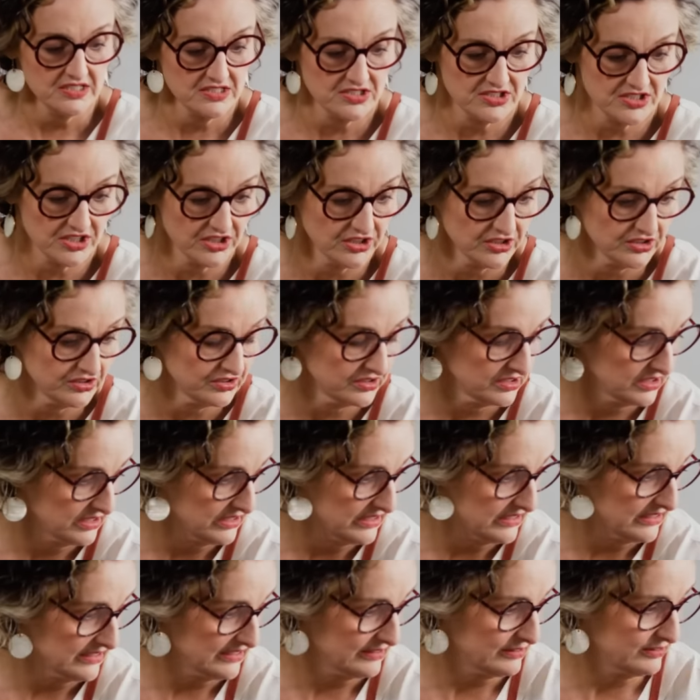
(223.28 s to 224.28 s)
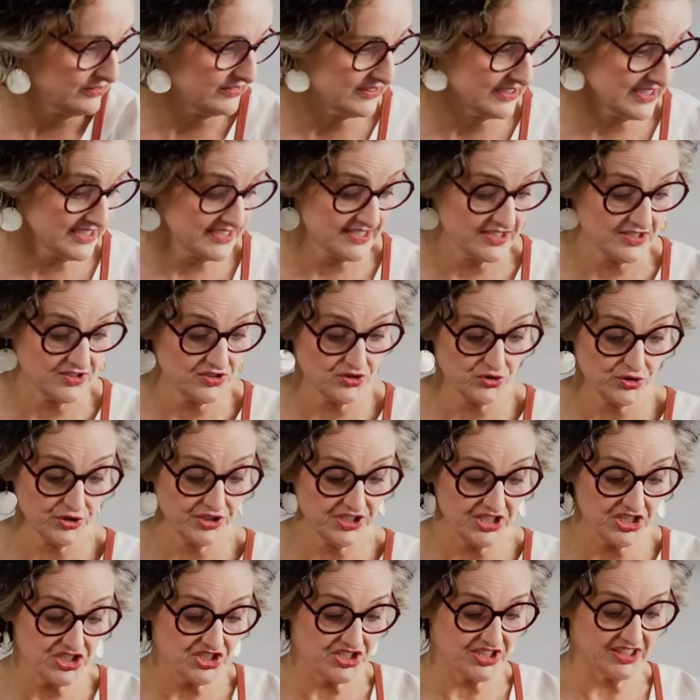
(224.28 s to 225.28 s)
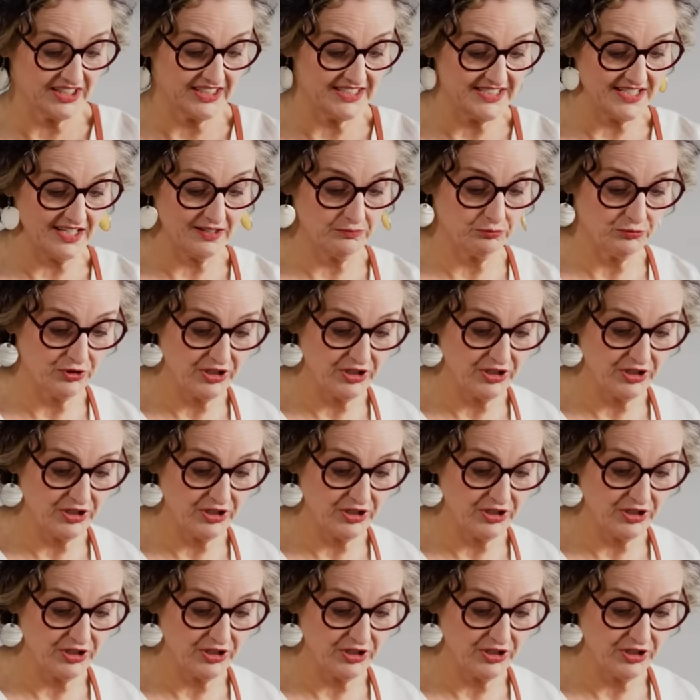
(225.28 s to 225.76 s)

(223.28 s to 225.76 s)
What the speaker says: So this is traditionally done